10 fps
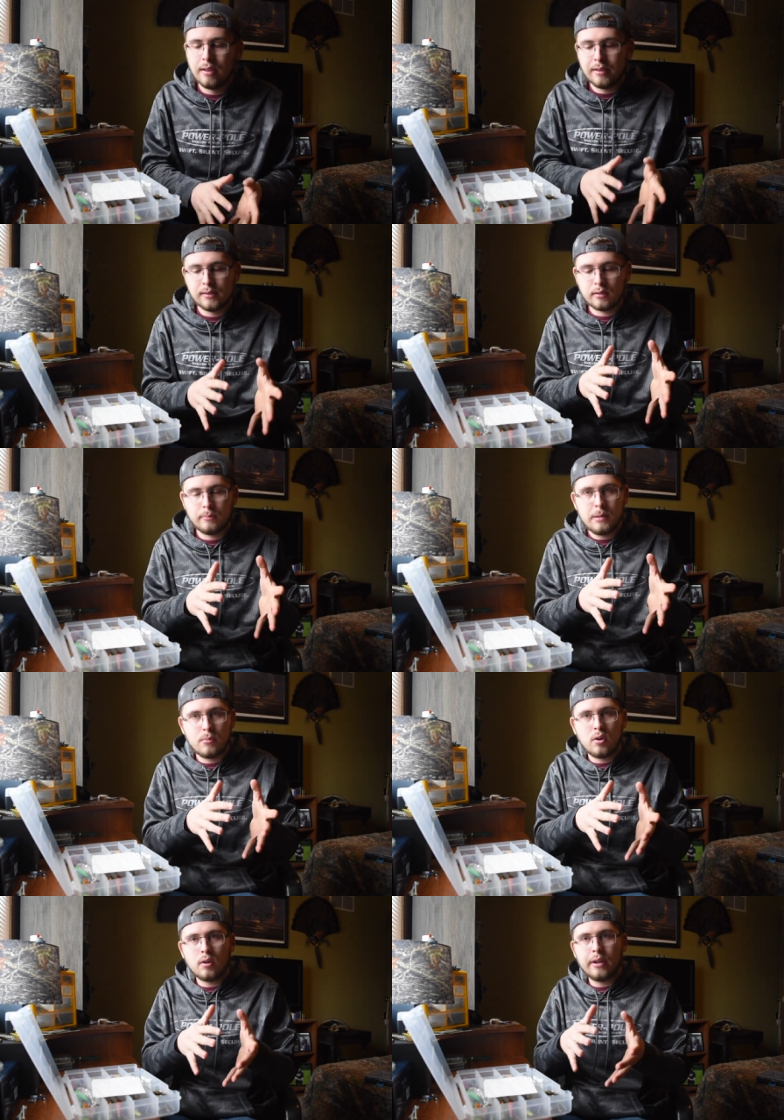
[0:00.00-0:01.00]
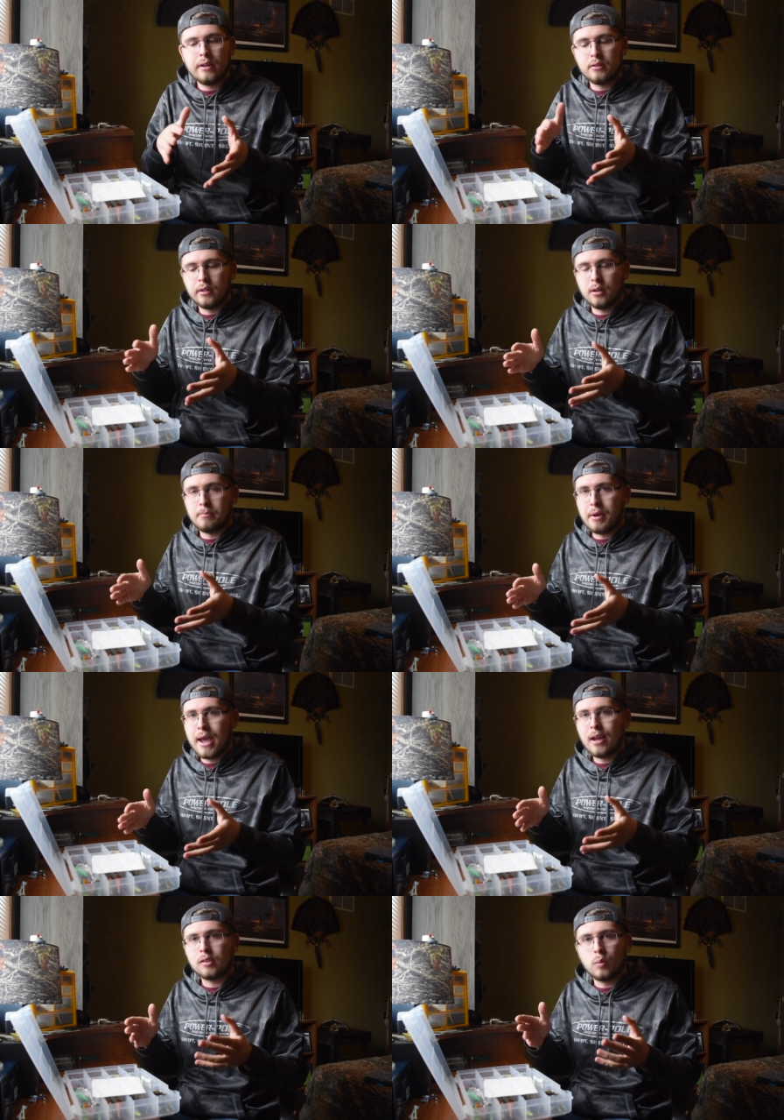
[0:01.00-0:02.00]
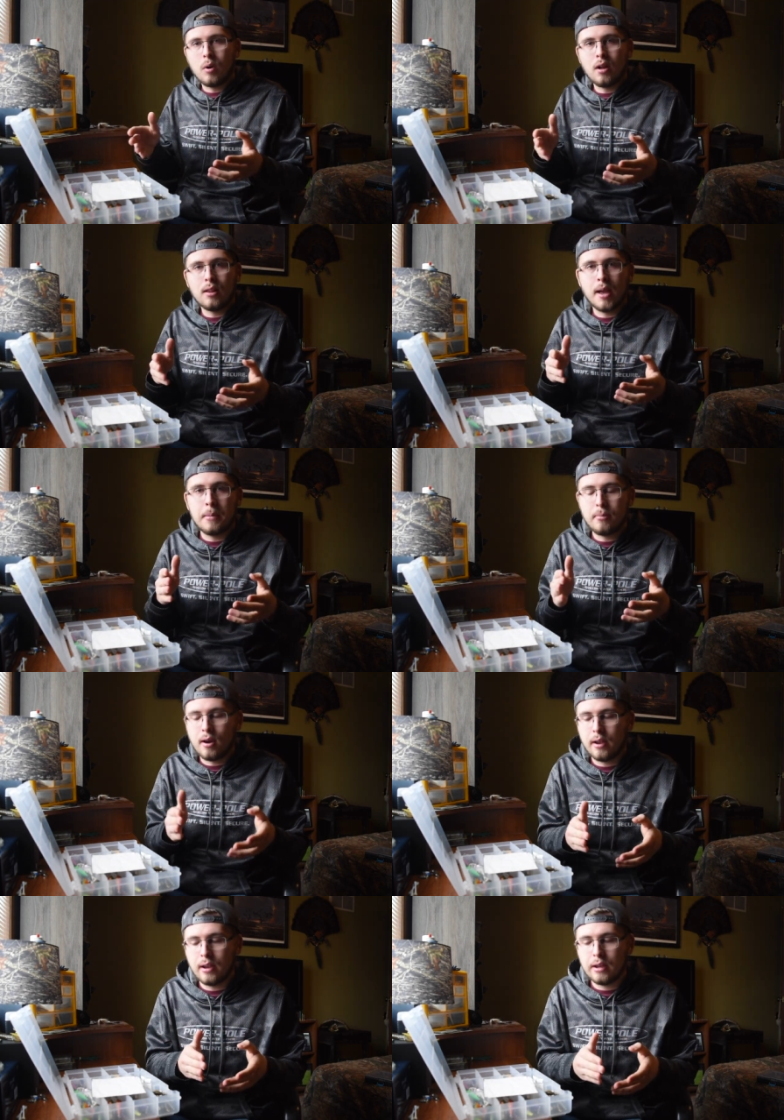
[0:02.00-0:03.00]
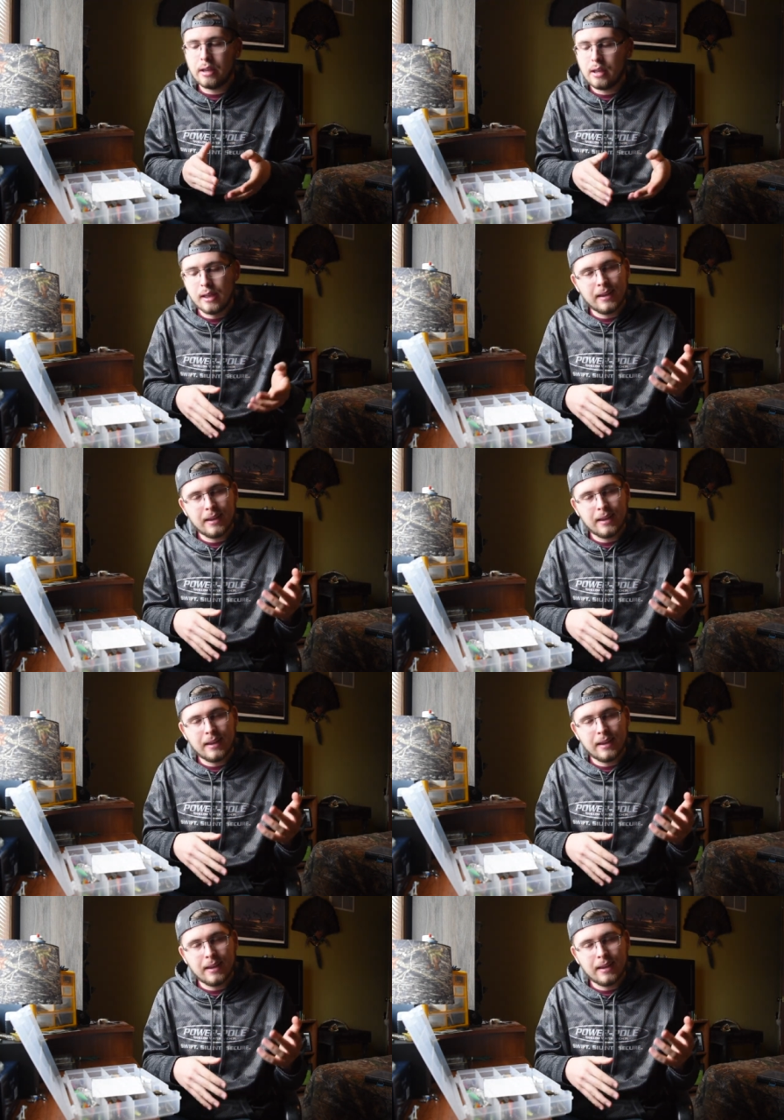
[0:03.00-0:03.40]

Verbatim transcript: these are going to be more into your bass, walleye, pike,